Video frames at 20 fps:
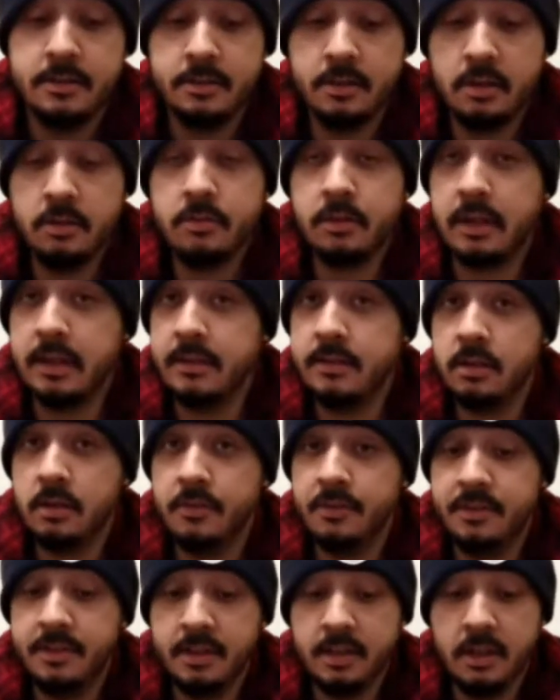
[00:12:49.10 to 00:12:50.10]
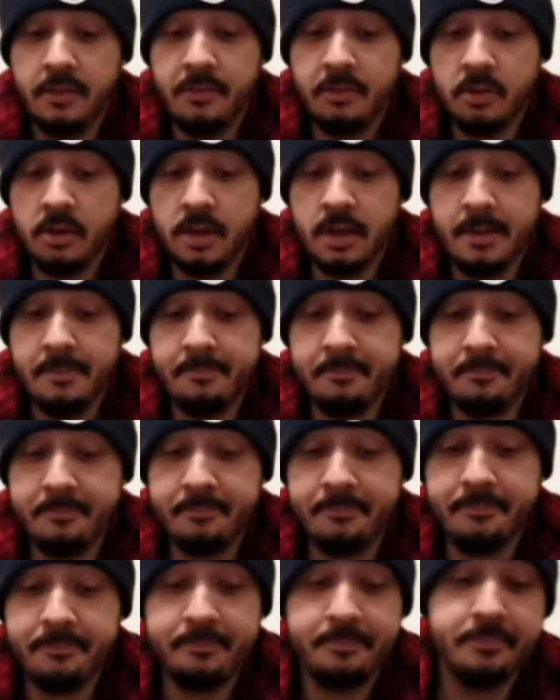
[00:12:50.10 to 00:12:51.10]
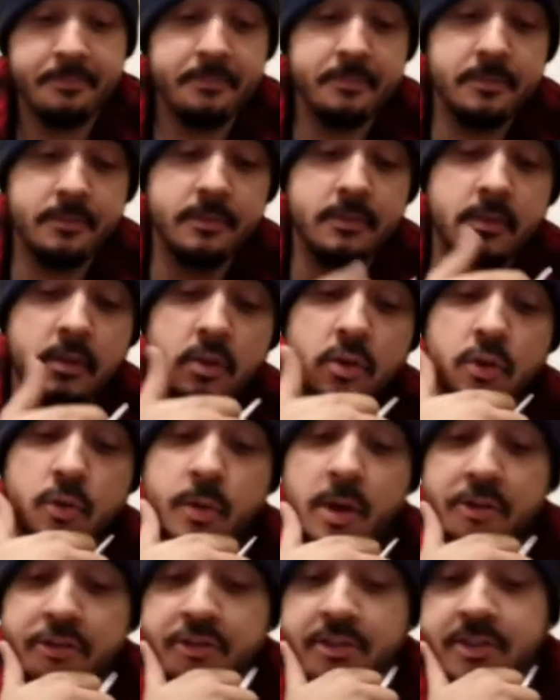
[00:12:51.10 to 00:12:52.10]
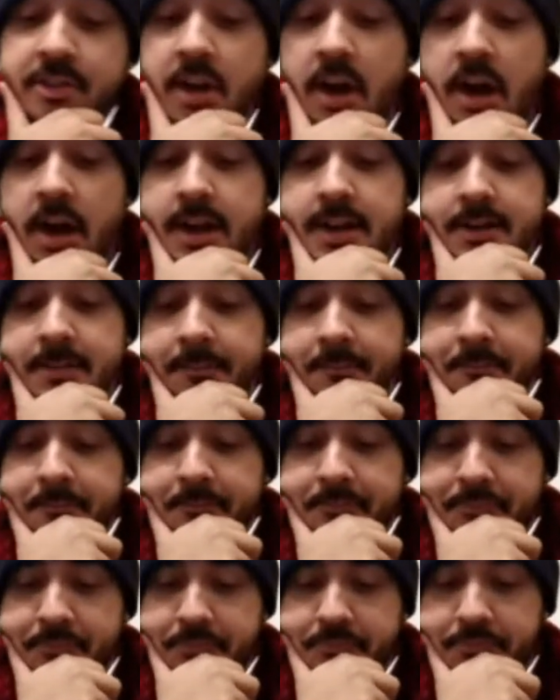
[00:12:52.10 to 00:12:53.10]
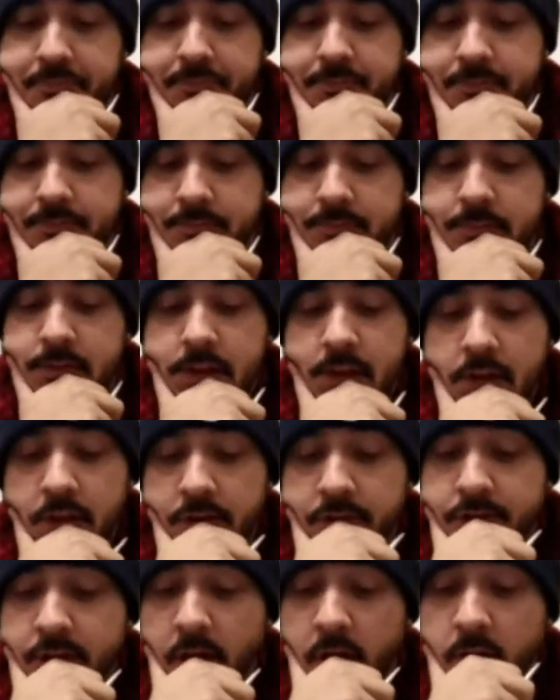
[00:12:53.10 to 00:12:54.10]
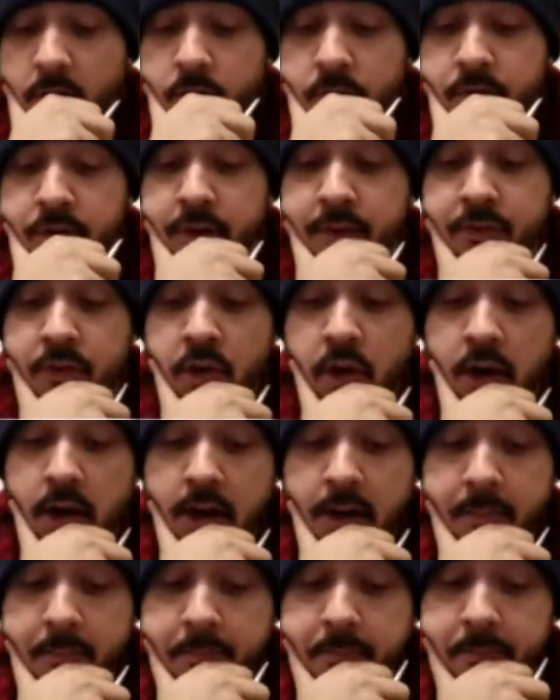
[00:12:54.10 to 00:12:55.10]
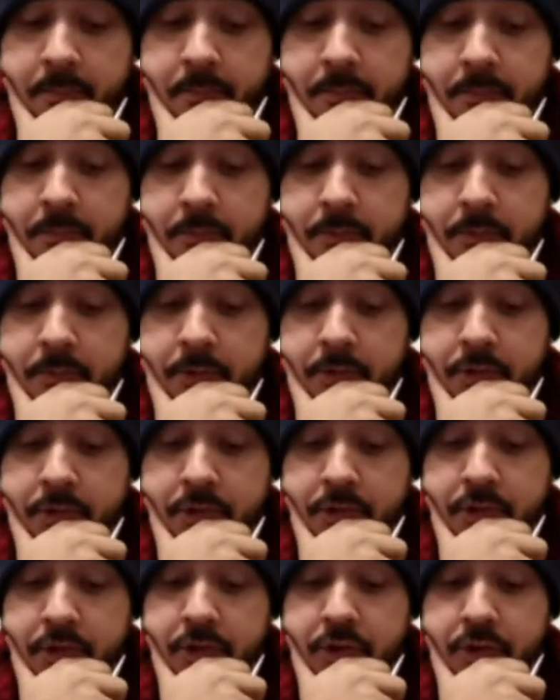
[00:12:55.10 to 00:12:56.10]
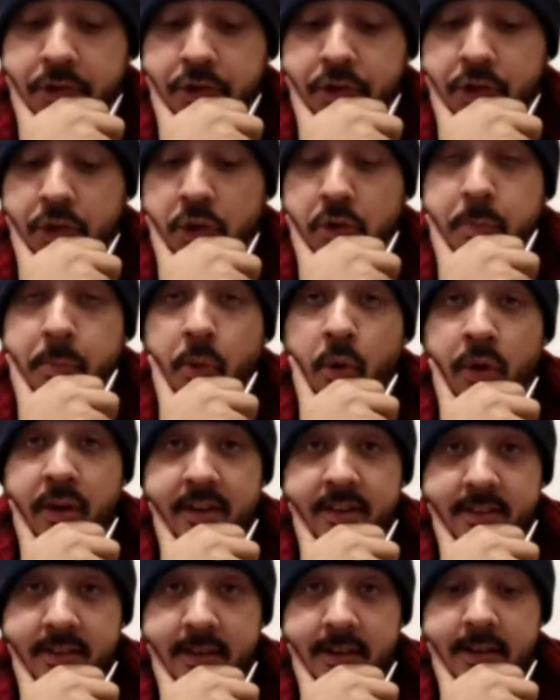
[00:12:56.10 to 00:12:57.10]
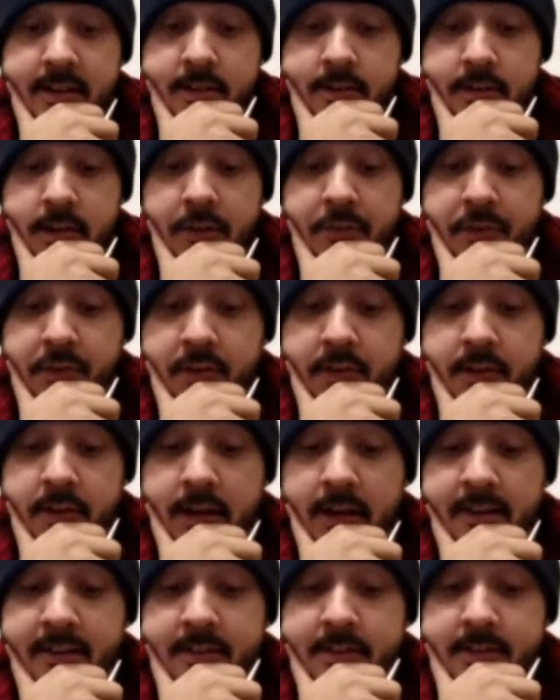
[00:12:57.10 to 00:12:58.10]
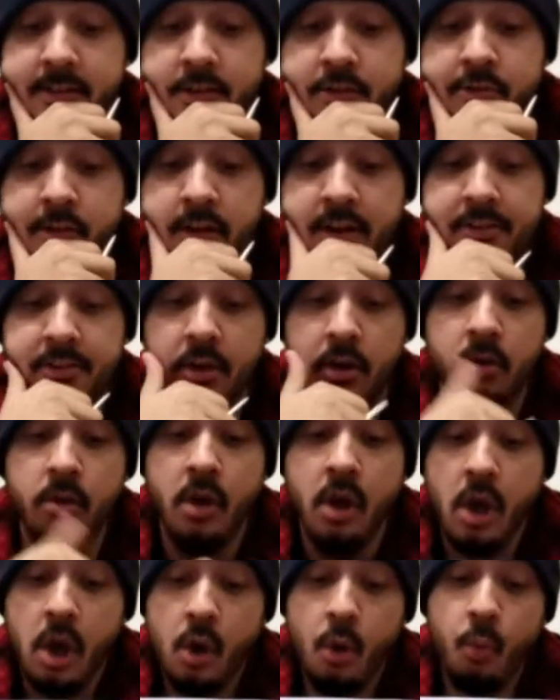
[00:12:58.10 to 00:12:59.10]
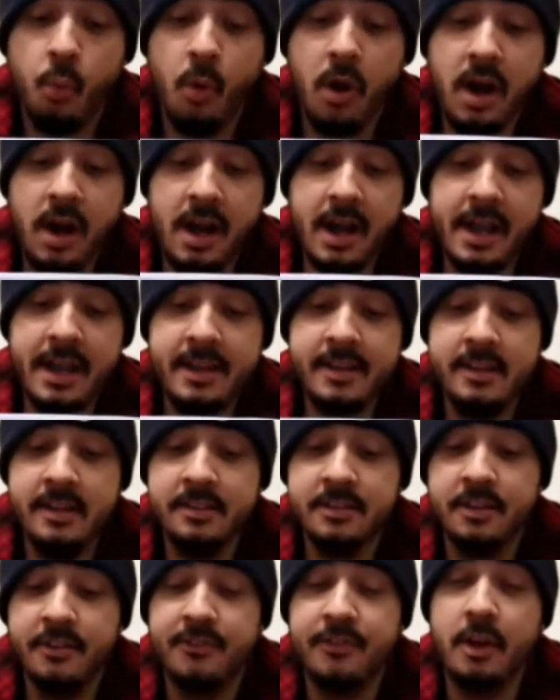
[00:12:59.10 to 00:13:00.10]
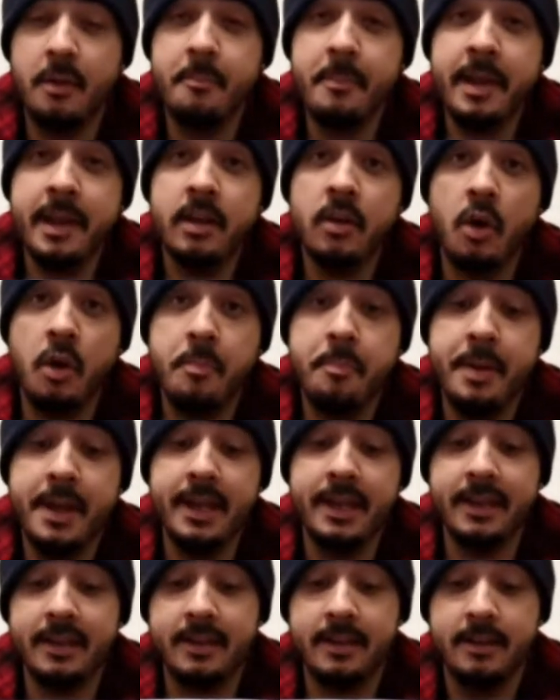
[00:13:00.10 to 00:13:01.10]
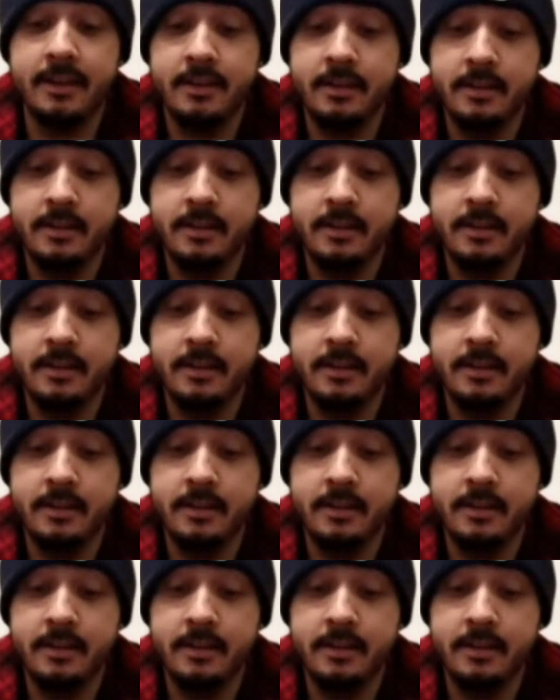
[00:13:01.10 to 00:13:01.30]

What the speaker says: So give yourself a tick if you got that. Question 9. So you've got 2 points here if you can answer this correctly. So why is a flamingo pink?